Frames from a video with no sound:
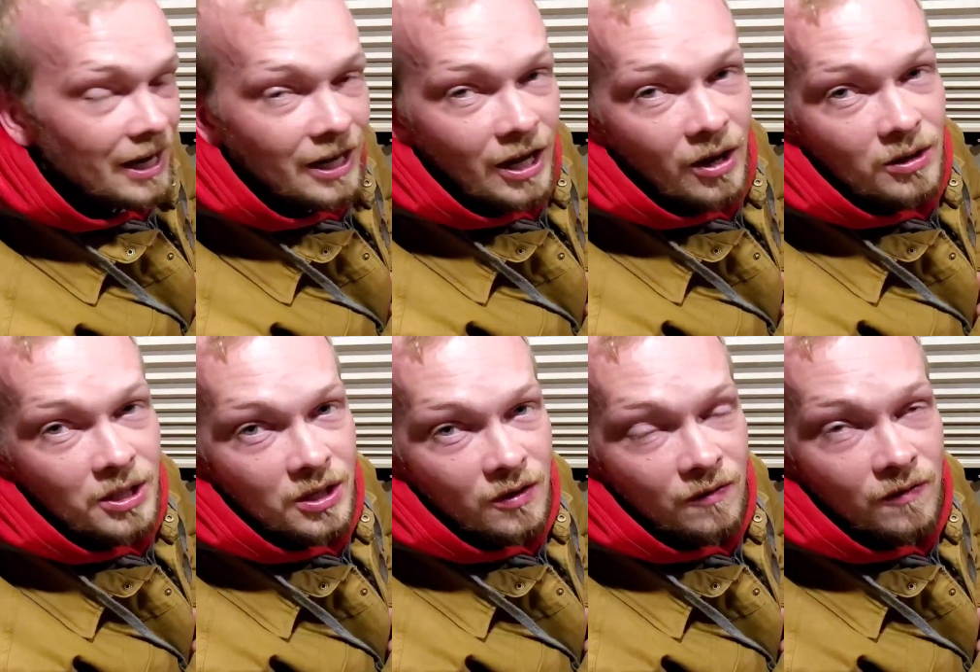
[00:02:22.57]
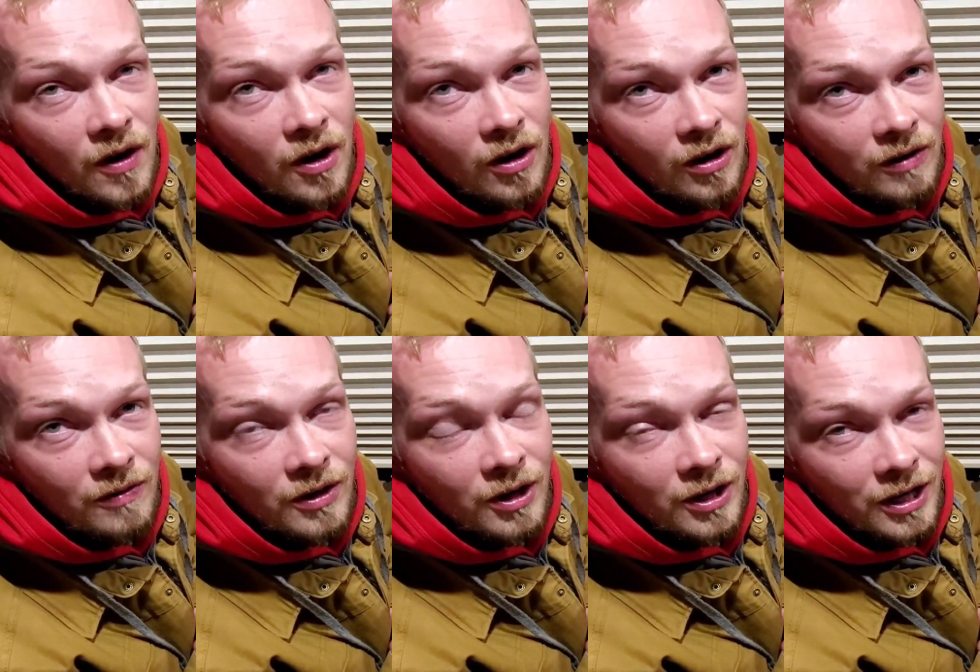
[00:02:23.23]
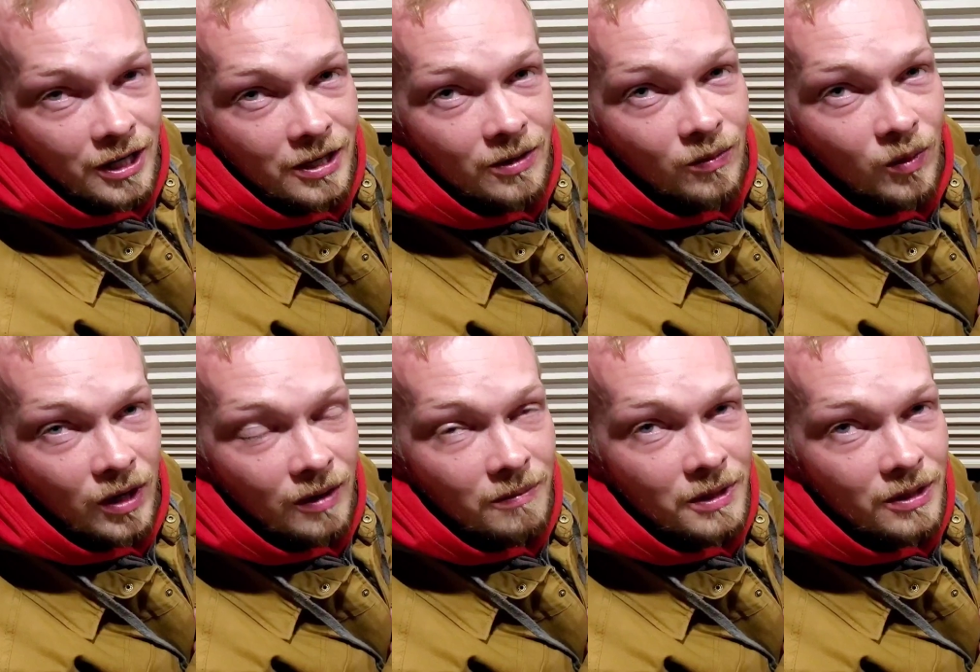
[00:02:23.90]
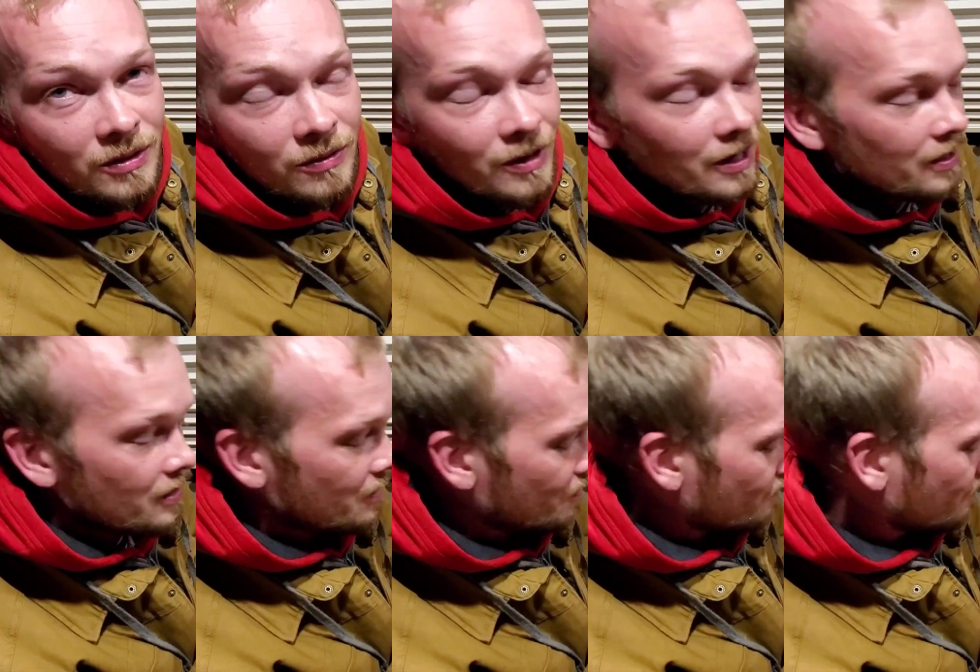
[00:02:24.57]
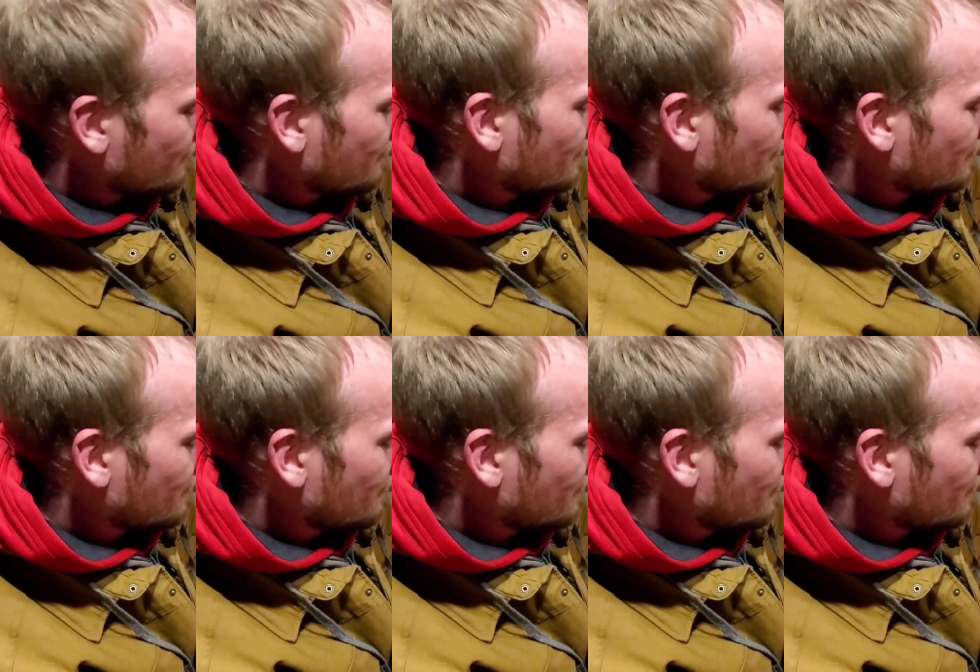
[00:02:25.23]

let it go too far if you're going to do what I'm doing right now.